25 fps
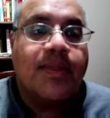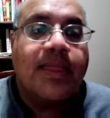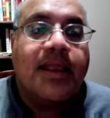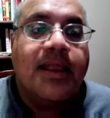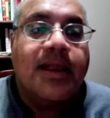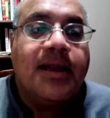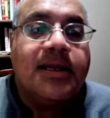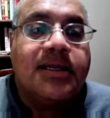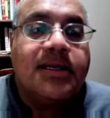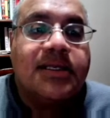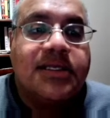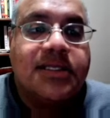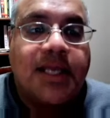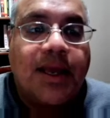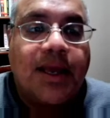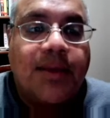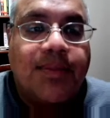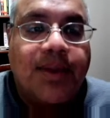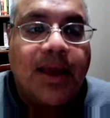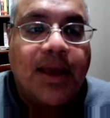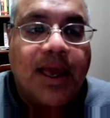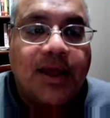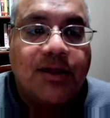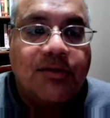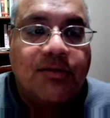SEP
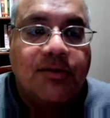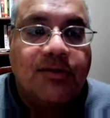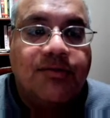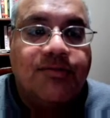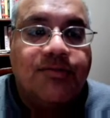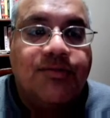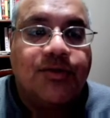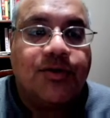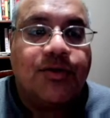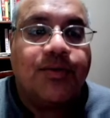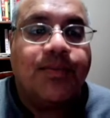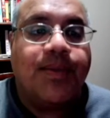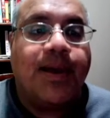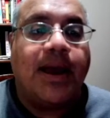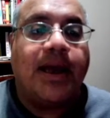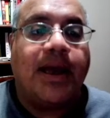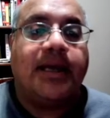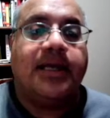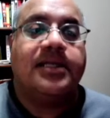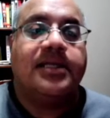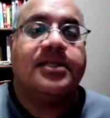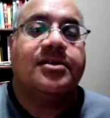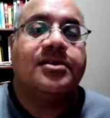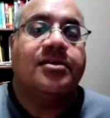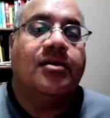header and footer
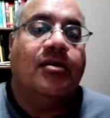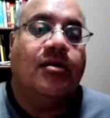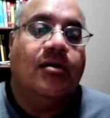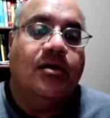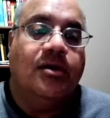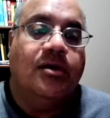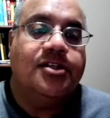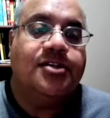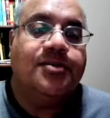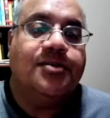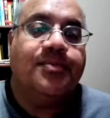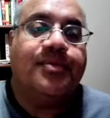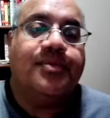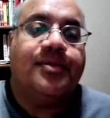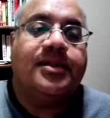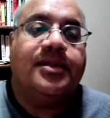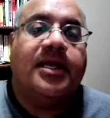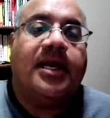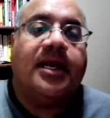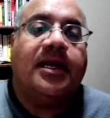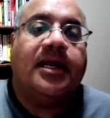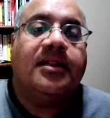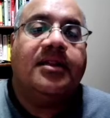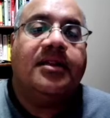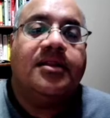packets also
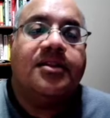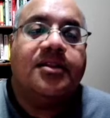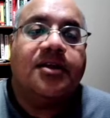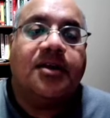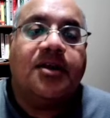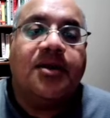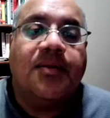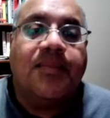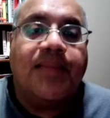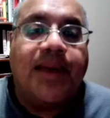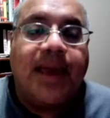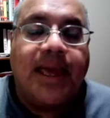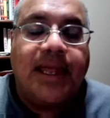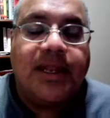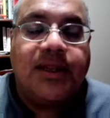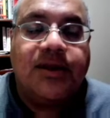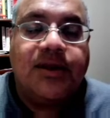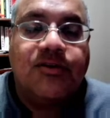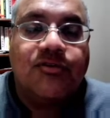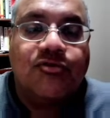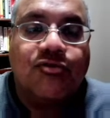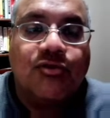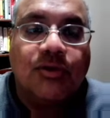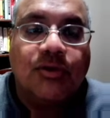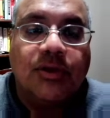protect the command and
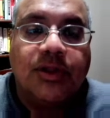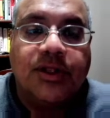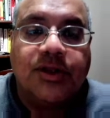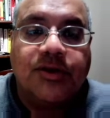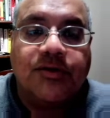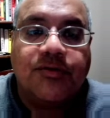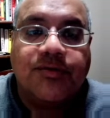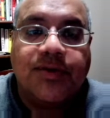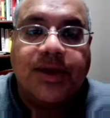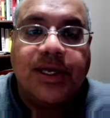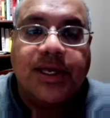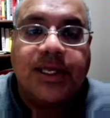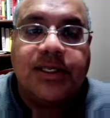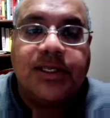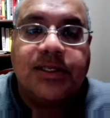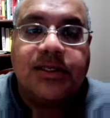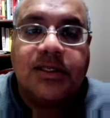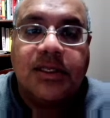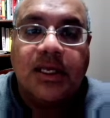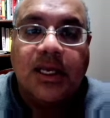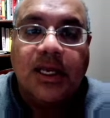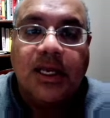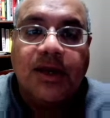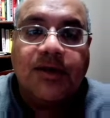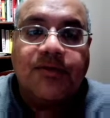control interface
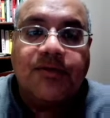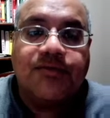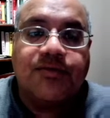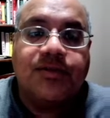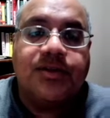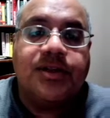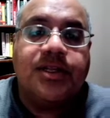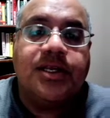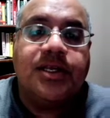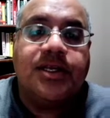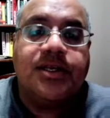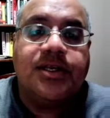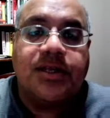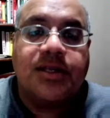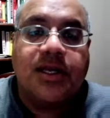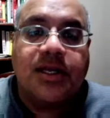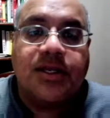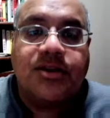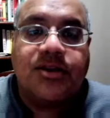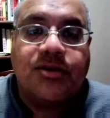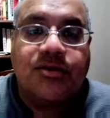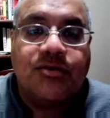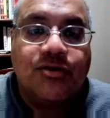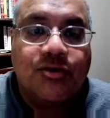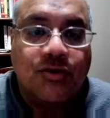for
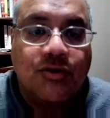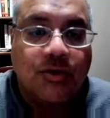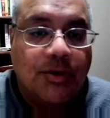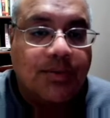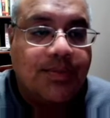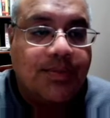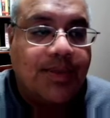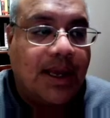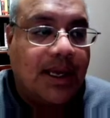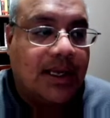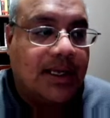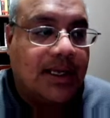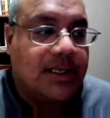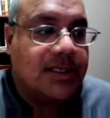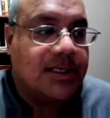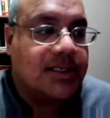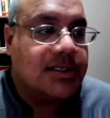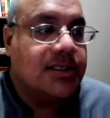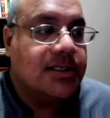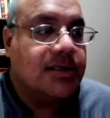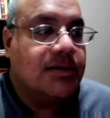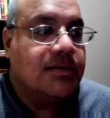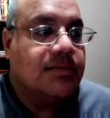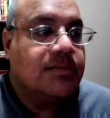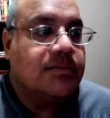DSI2 short
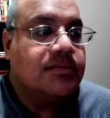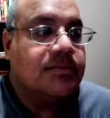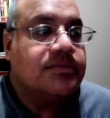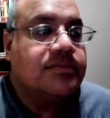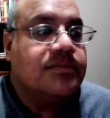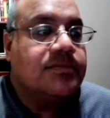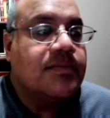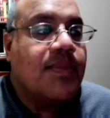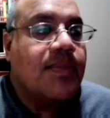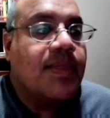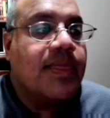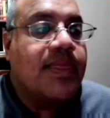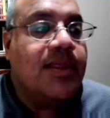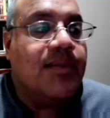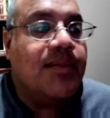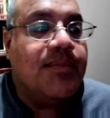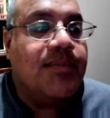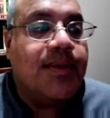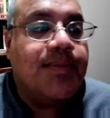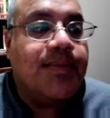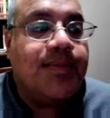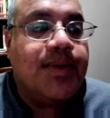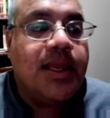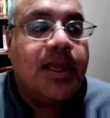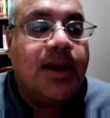packets. The
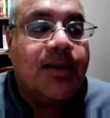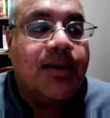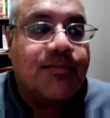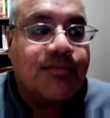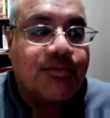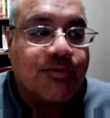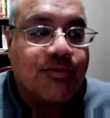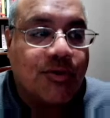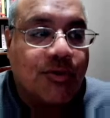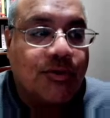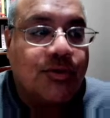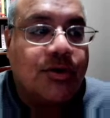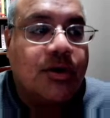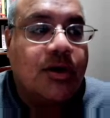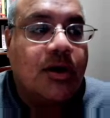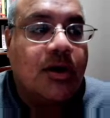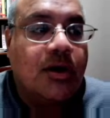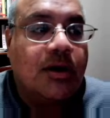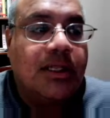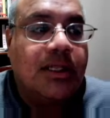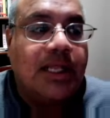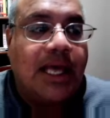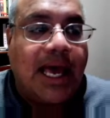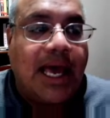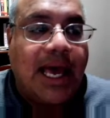MIPI
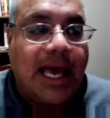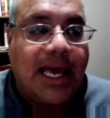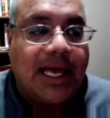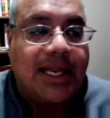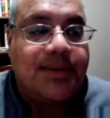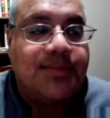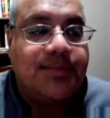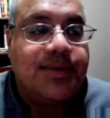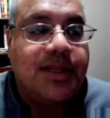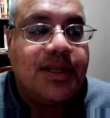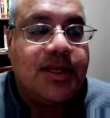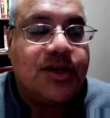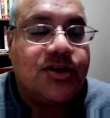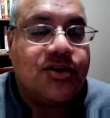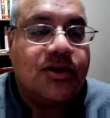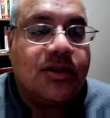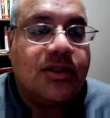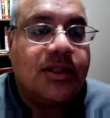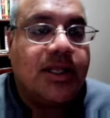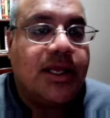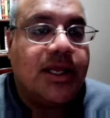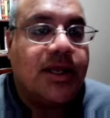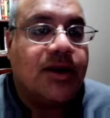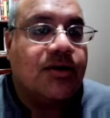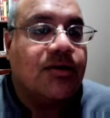protocol adaptation
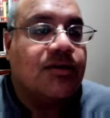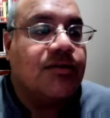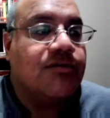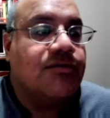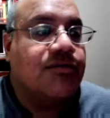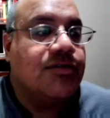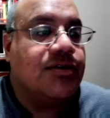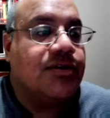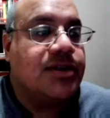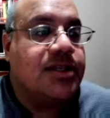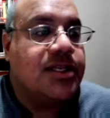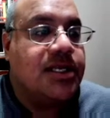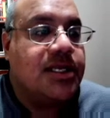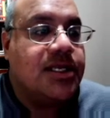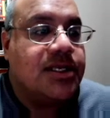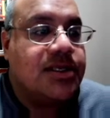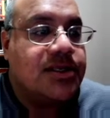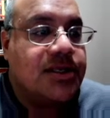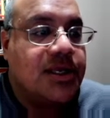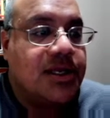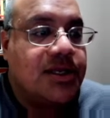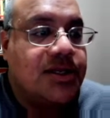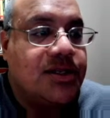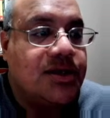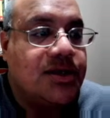layer for
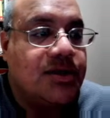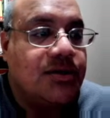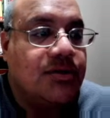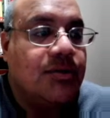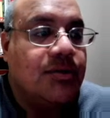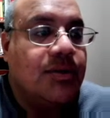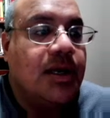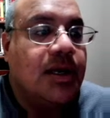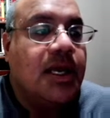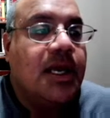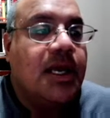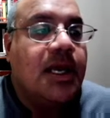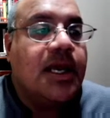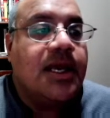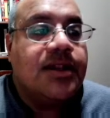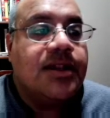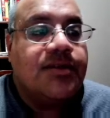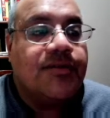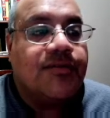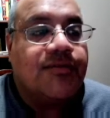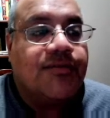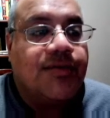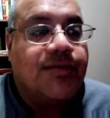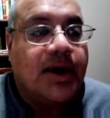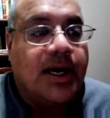DSI2
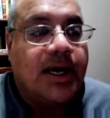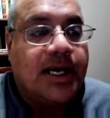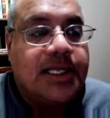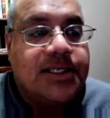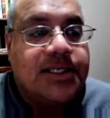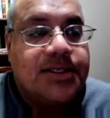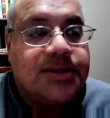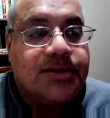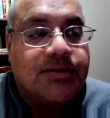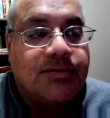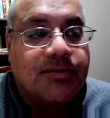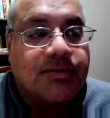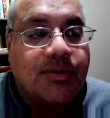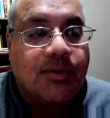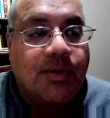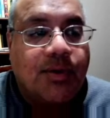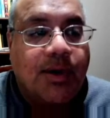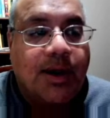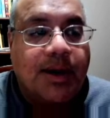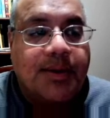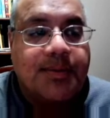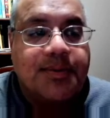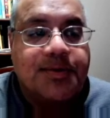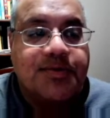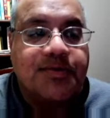defines the
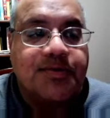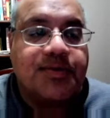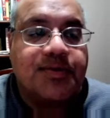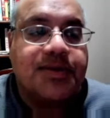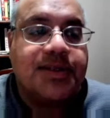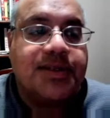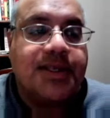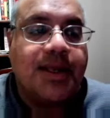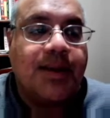requirements for SEP